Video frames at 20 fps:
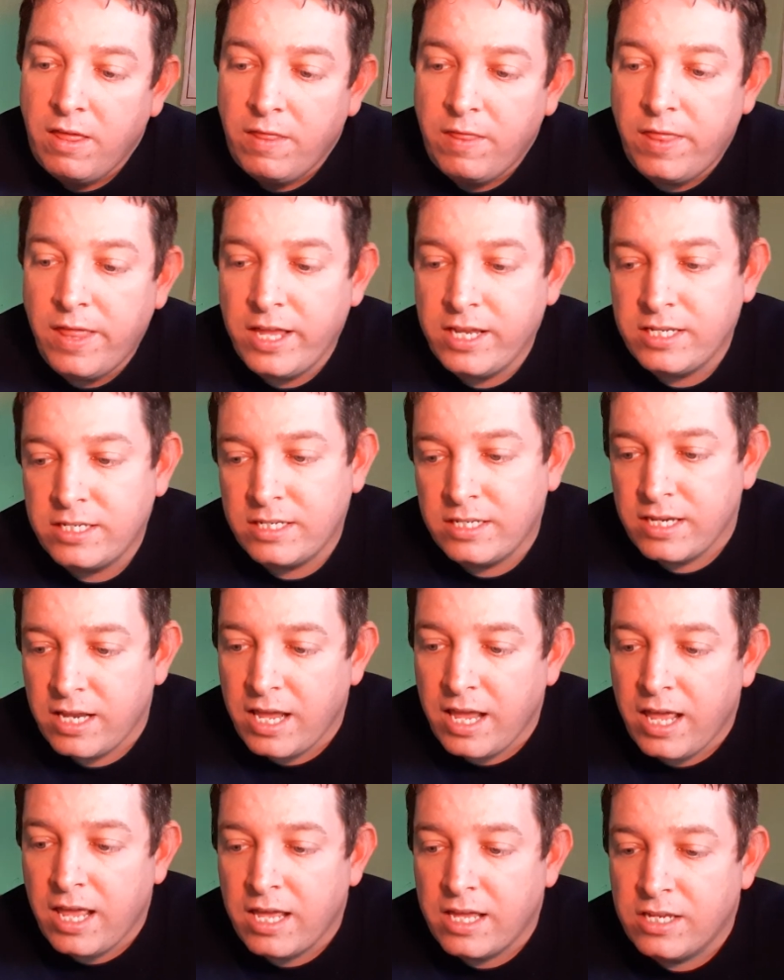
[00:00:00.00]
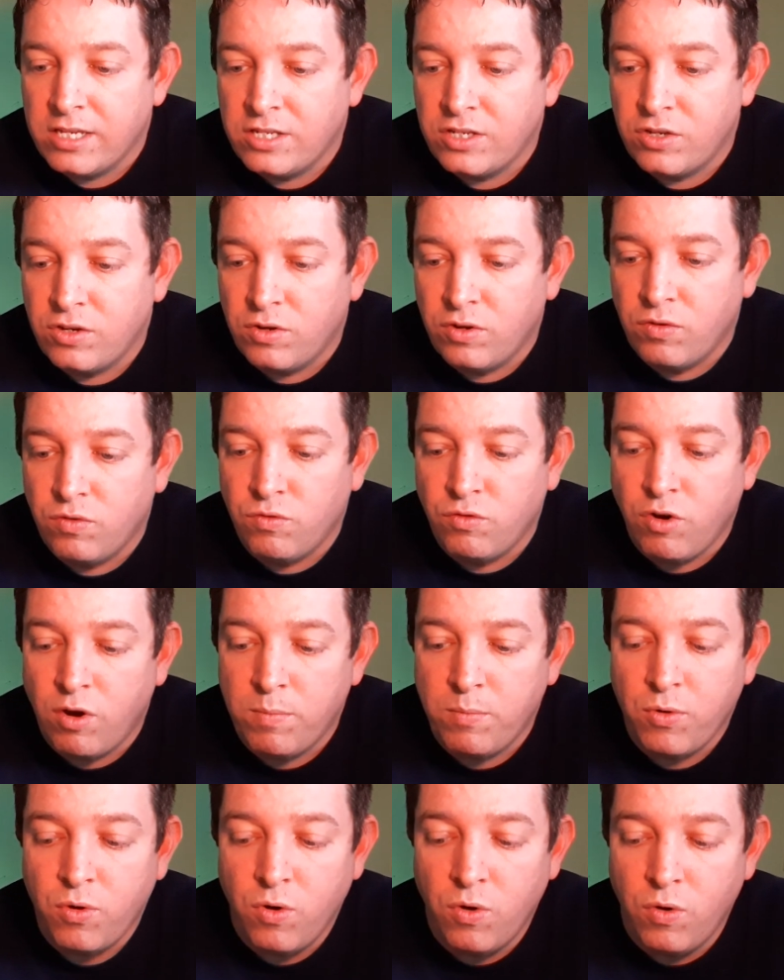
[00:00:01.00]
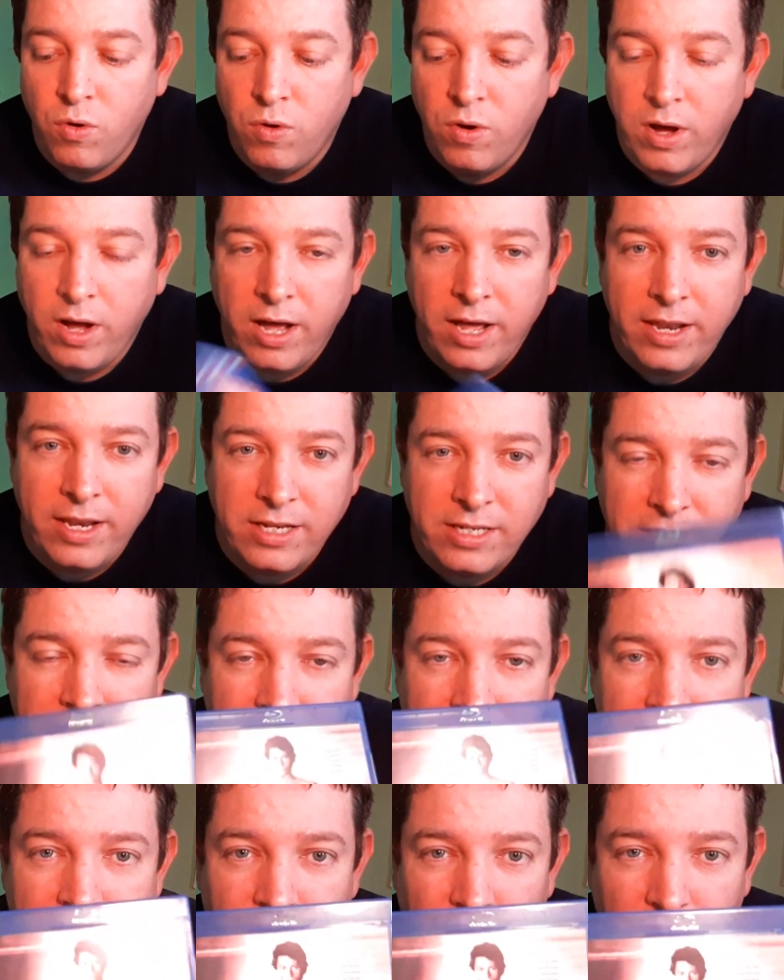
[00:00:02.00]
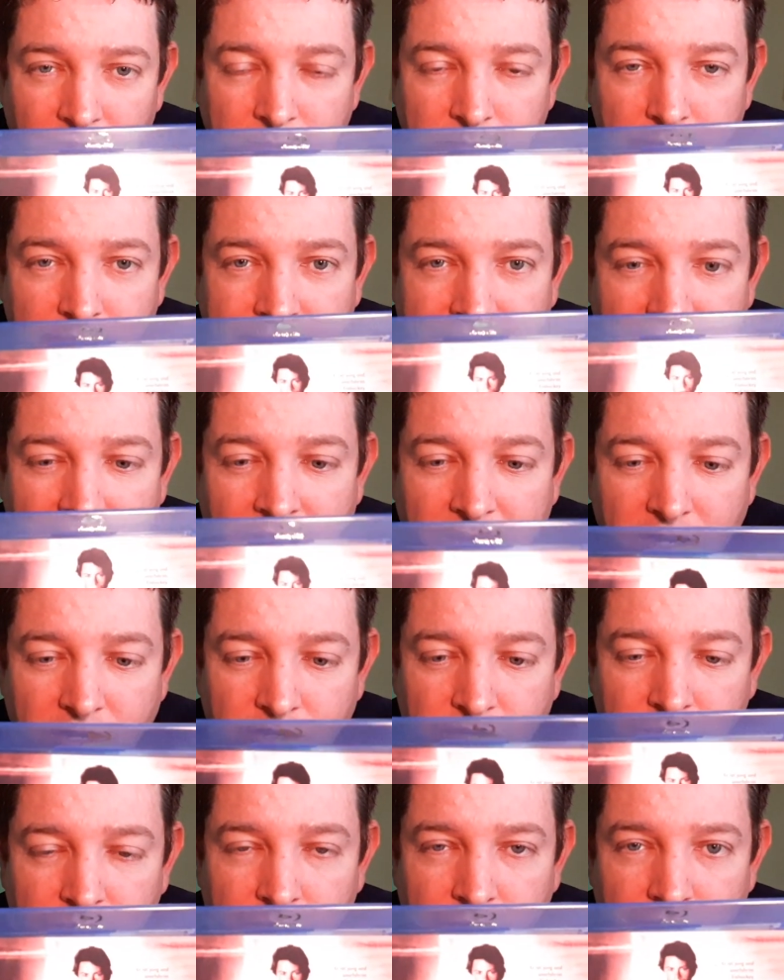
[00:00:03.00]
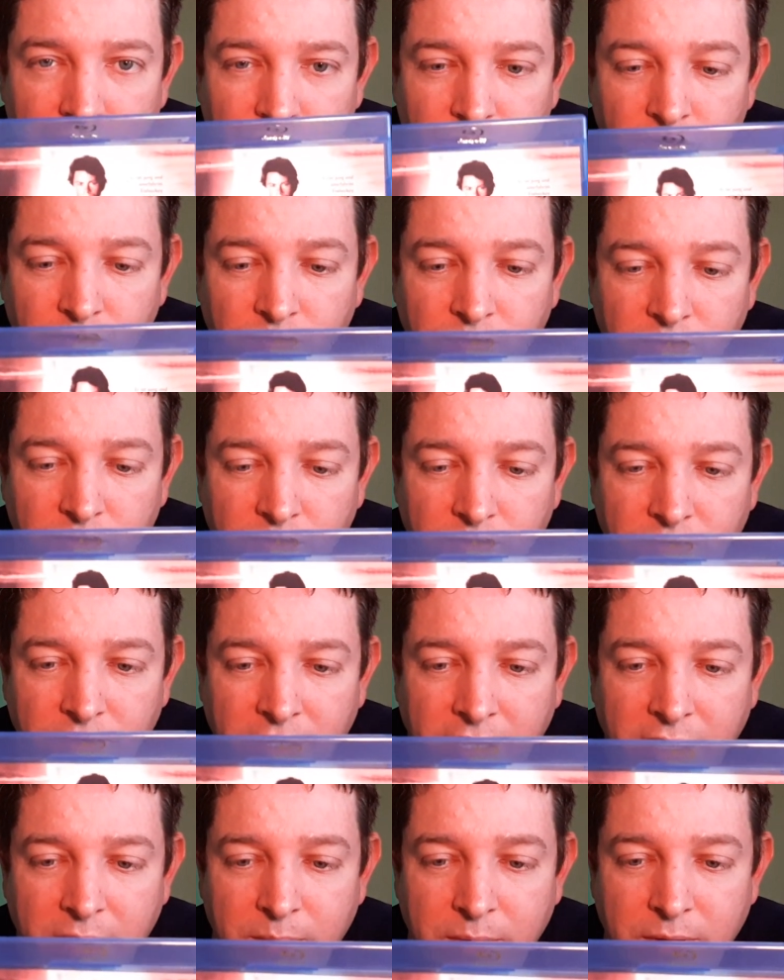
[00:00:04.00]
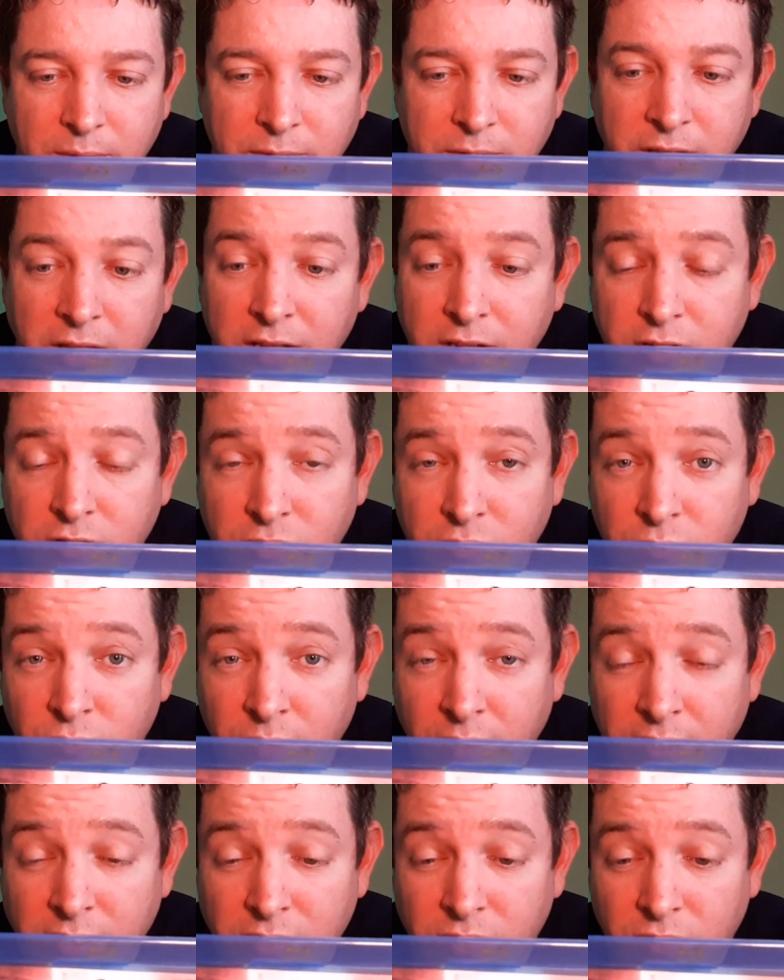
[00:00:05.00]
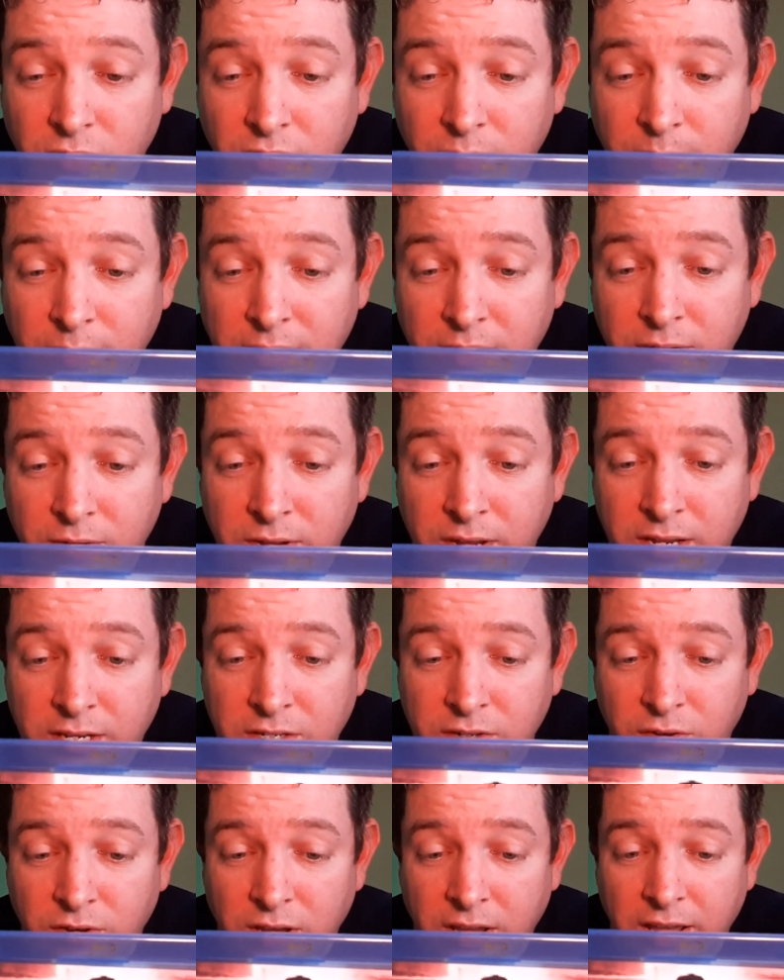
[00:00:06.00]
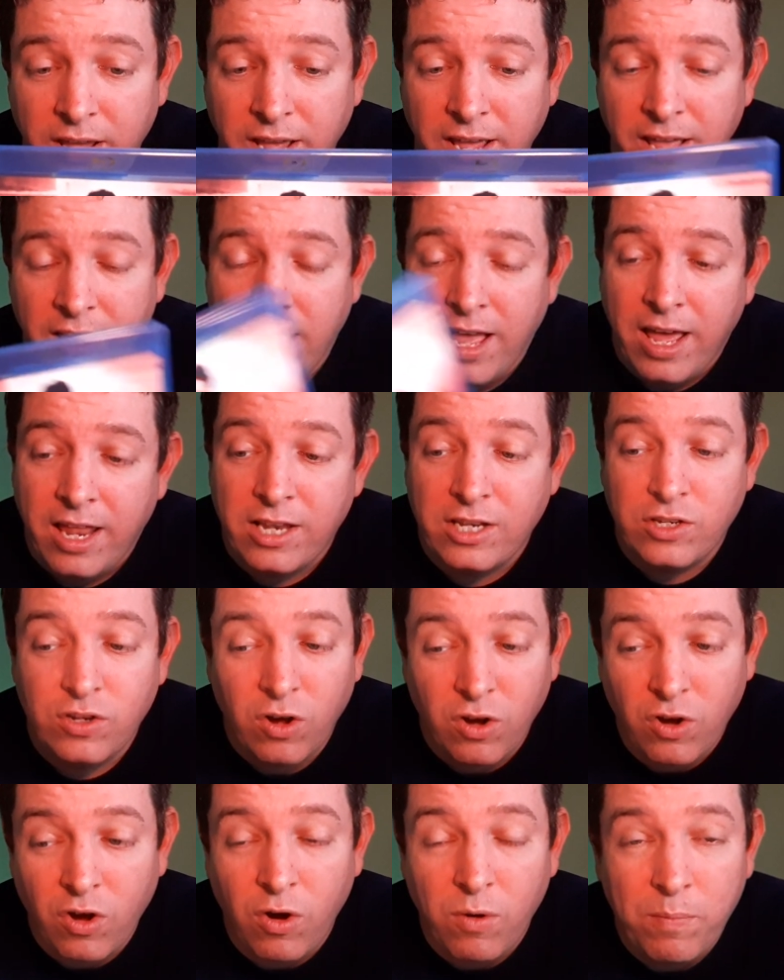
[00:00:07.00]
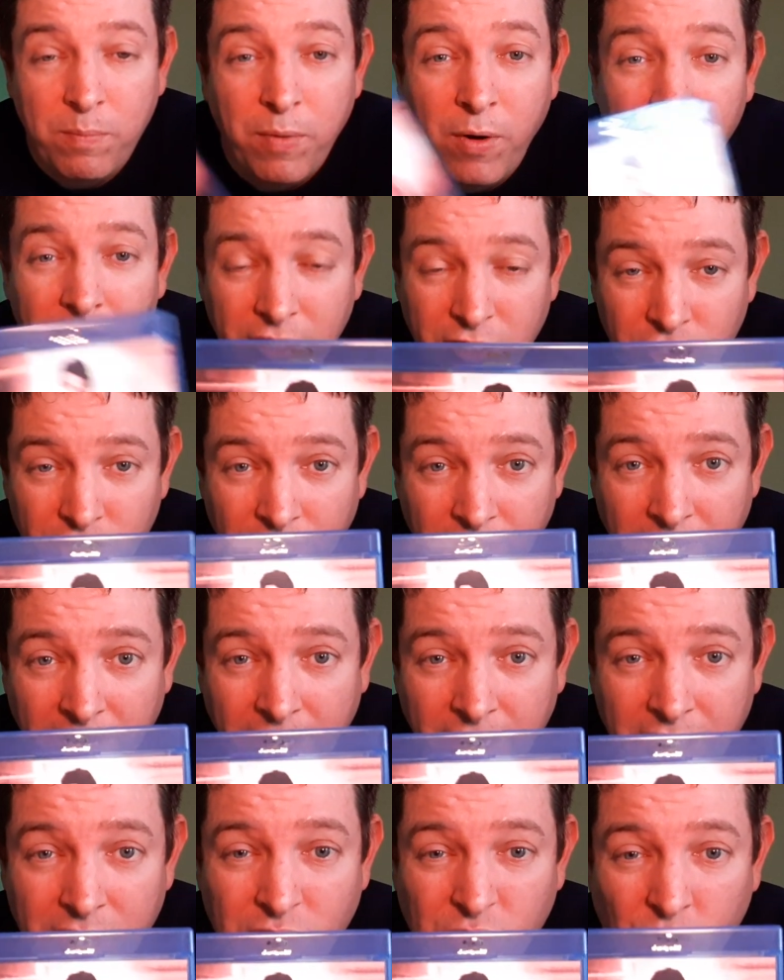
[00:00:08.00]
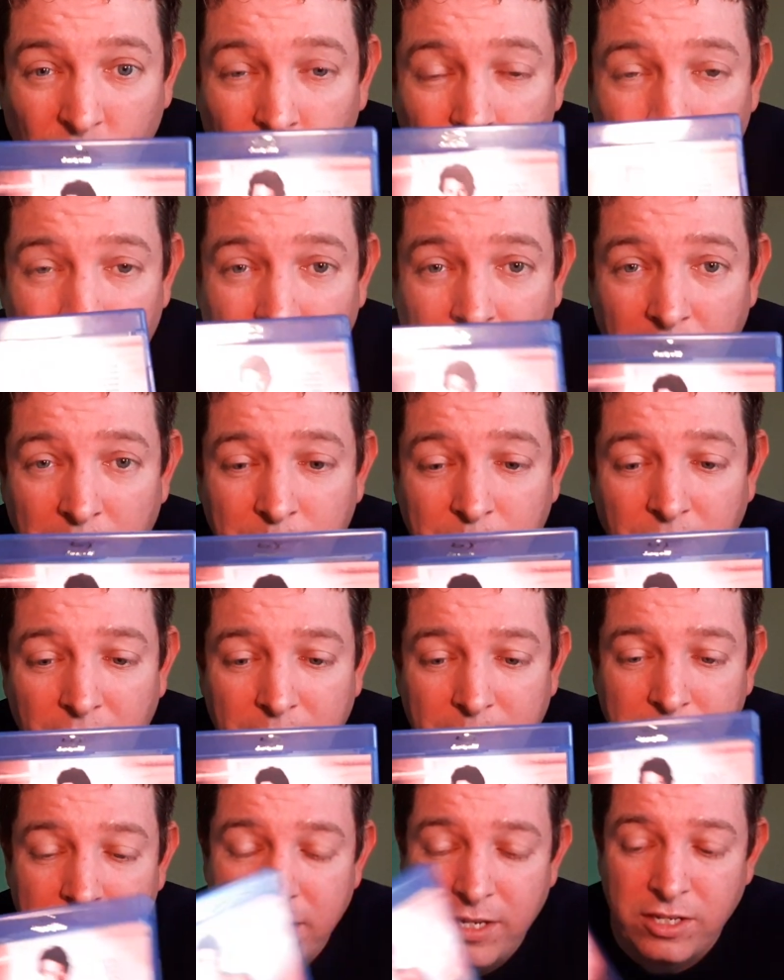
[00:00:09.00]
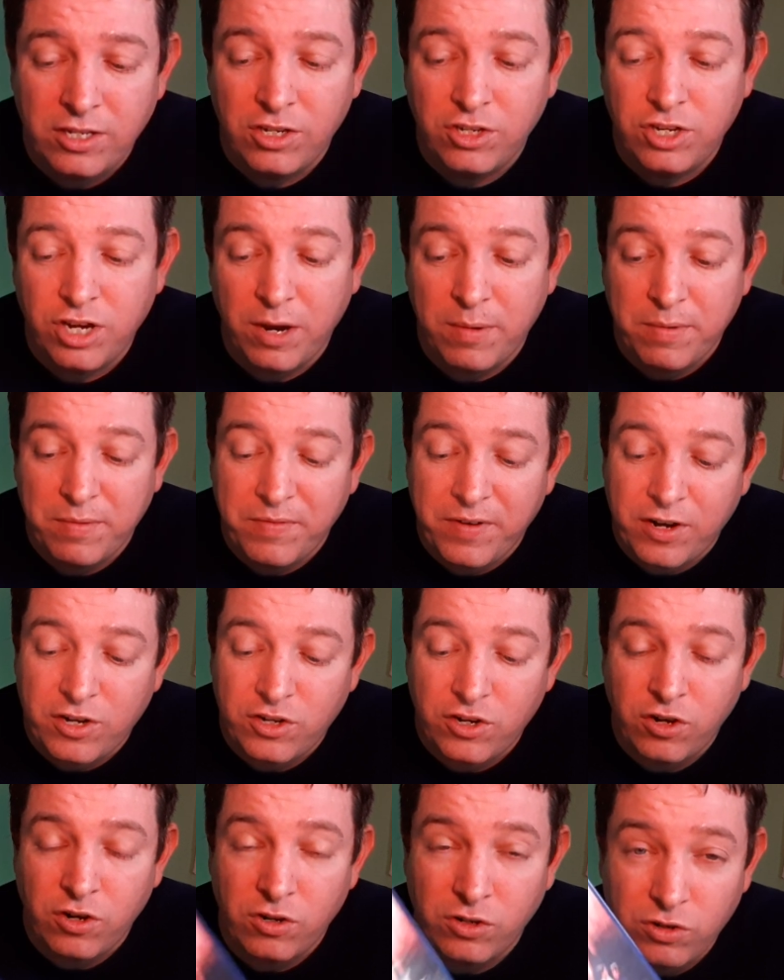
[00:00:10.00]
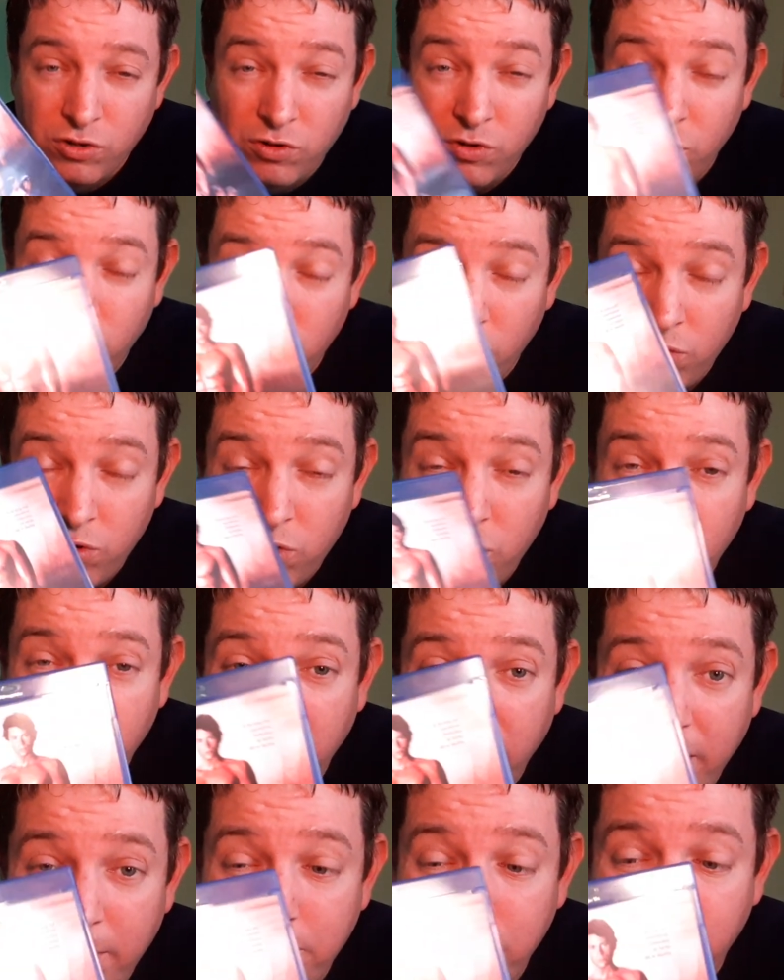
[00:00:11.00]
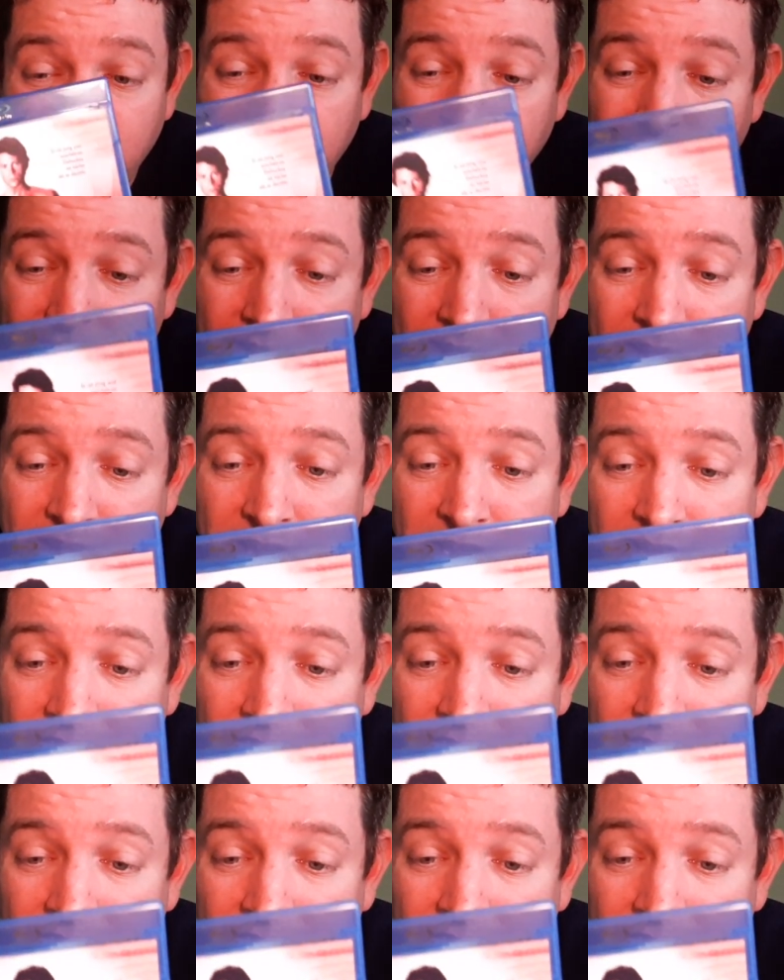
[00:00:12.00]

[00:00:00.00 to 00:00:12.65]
This is Rob Lowe, and this is an ice hockey movie I used to watch over and over again when I was a kid, because I got ice hockey, when I got ice hockey. And it's not called Body Check, it's called Youngblood, but this is a German version because there's no UK Blu-ray